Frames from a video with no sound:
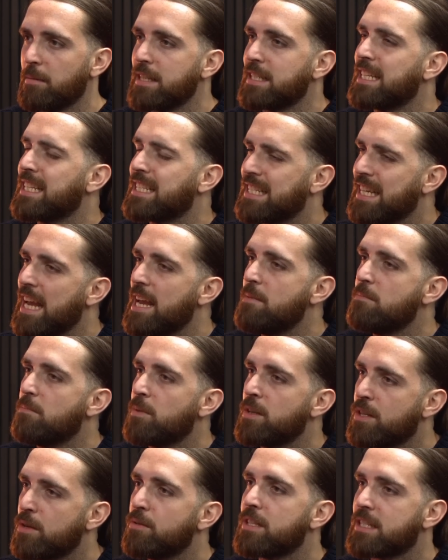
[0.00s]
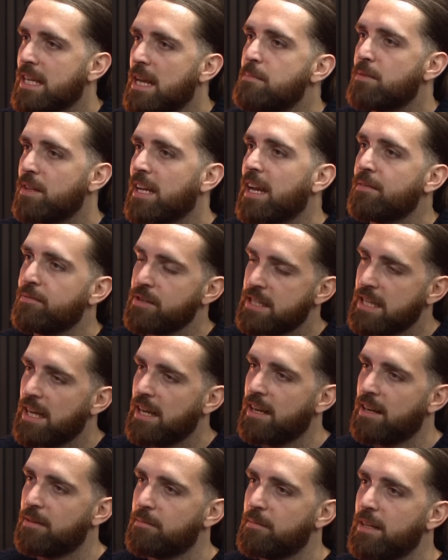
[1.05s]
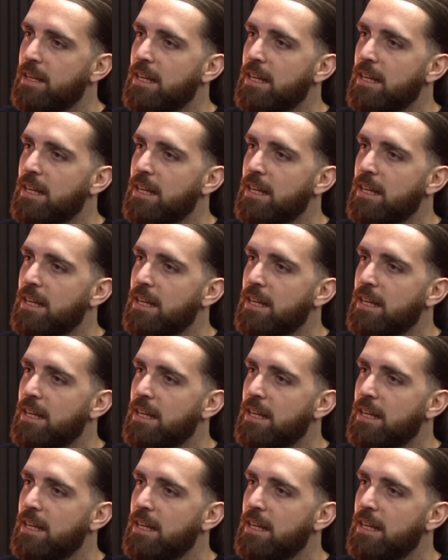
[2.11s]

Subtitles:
But it's the same. We do the same thing every time.